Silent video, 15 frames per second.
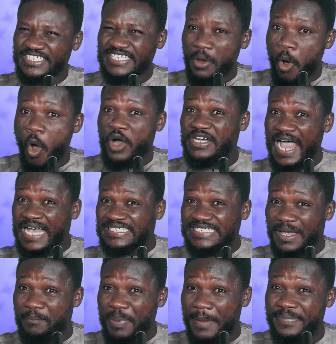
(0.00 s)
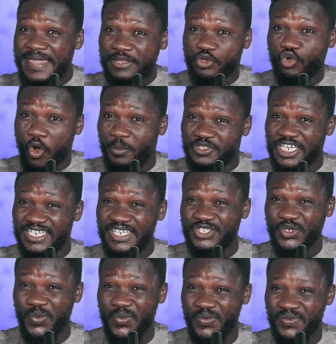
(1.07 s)
say wo ka asempa bi ato komisheni
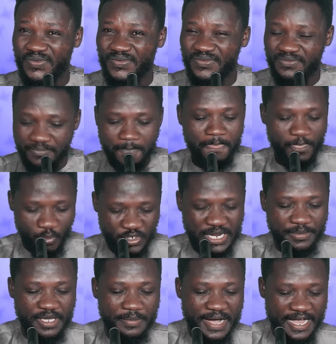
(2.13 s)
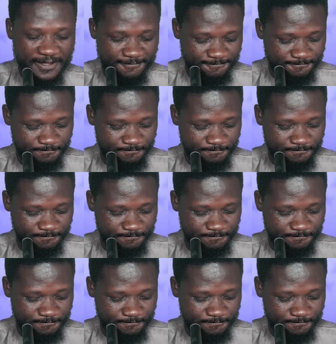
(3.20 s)
so. O de me ba.